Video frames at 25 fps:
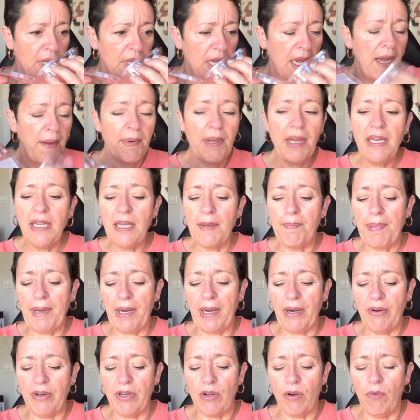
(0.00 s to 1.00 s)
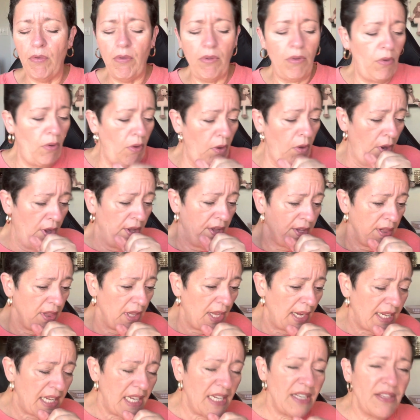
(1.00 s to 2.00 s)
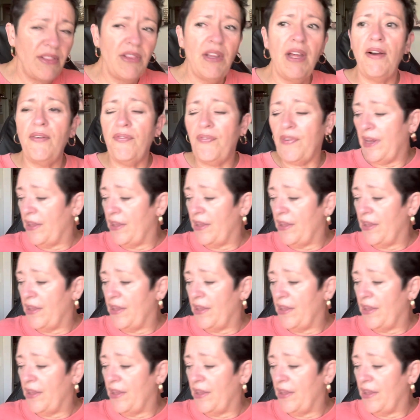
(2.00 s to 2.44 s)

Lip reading: I'm getting a berry note. Lucky in Love